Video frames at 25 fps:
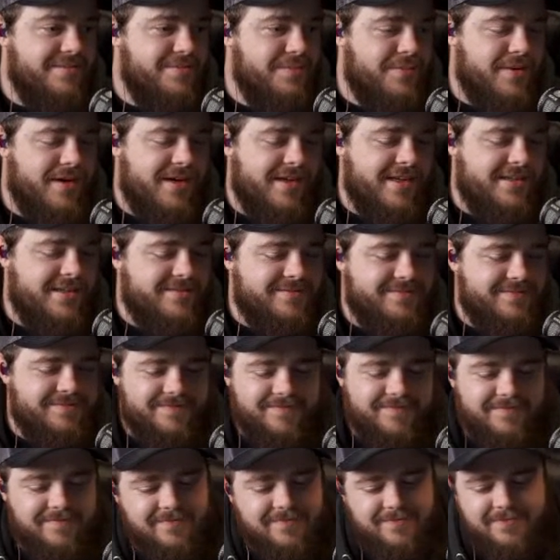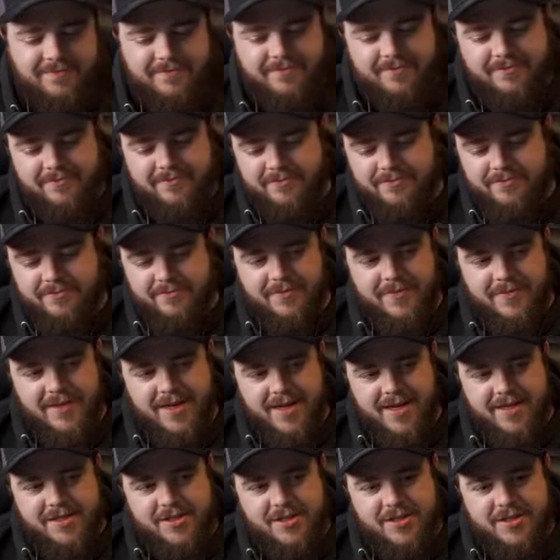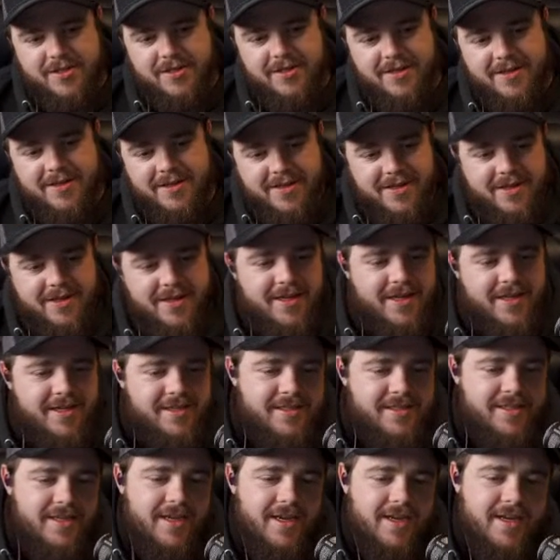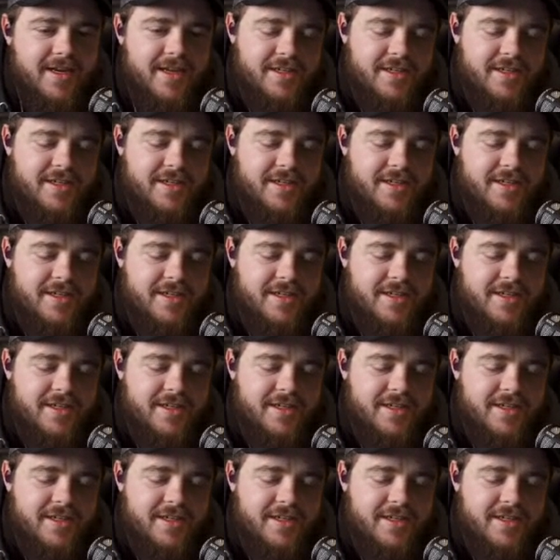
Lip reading: But I'm listening. I got my headset in.